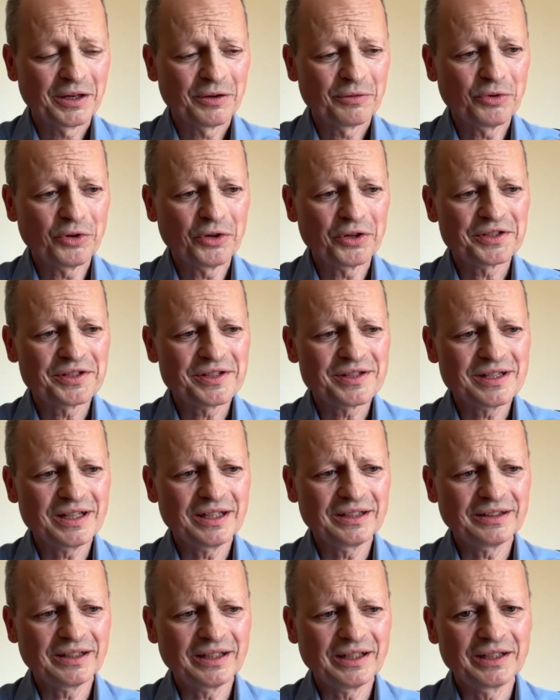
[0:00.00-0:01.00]
was
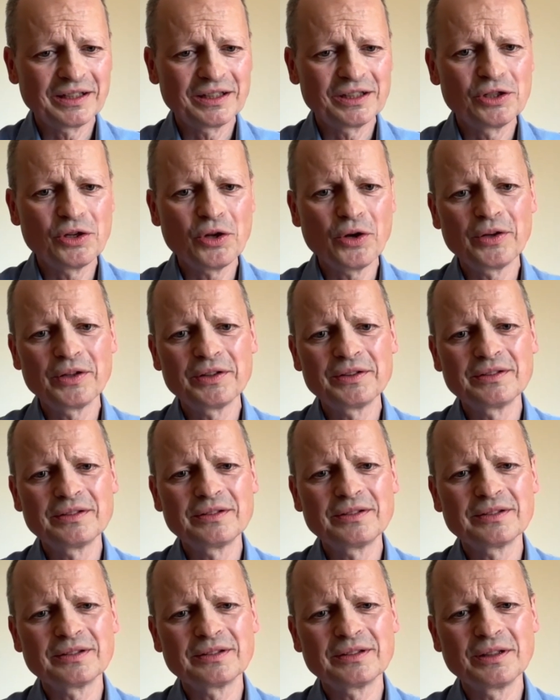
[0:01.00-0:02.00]
that I
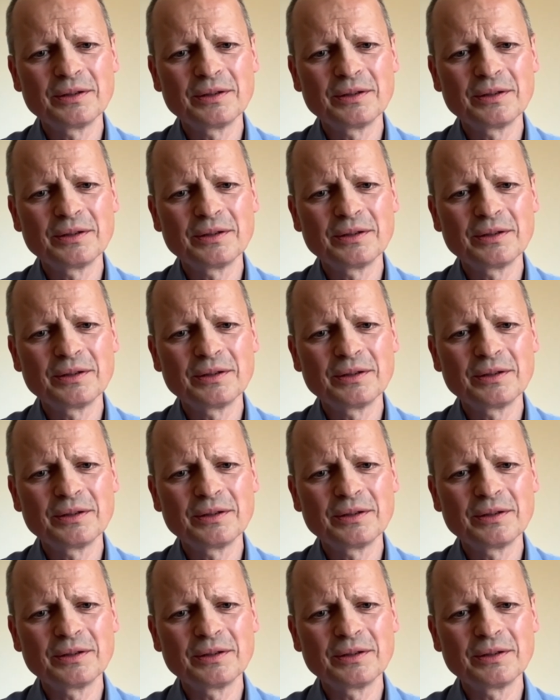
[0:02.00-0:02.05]
learned